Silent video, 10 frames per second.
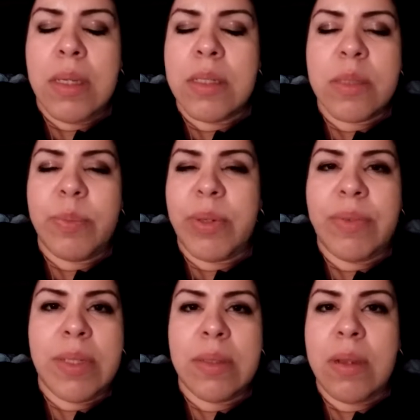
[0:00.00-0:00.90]
It just
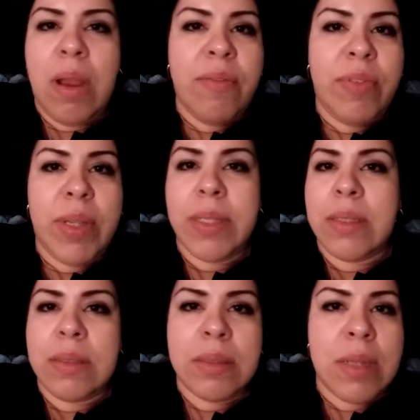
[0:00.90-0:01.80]
prevents
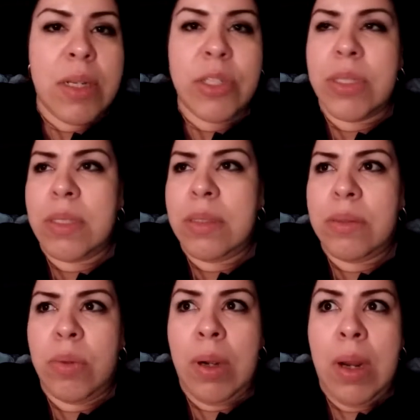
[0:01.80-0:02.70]
conflict,
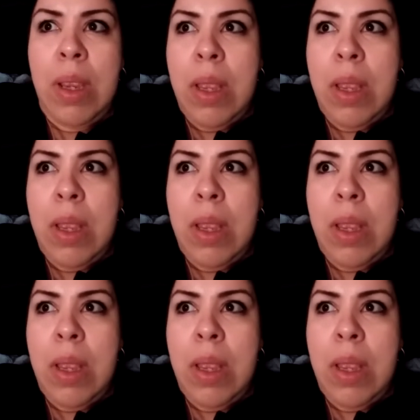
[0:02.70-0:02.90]
discussions, or